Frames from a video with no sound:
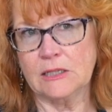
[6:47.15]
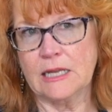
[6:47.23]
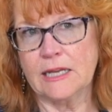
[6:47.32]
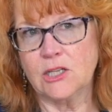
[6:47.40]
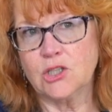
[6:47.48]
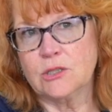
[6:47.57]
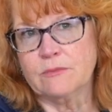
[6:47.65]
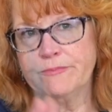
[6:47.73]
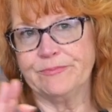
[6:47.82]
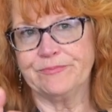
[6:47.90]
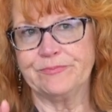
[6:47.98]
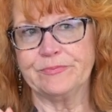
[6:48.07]
like
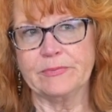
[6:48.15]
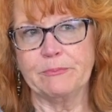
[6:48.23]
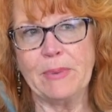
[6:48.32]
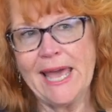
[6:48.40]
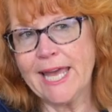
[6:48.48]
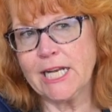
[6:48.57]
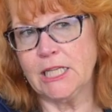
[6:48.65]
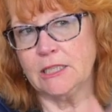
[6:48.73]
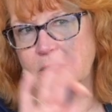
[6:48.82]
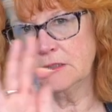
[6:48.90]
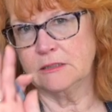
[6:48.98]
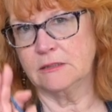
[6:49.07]
petal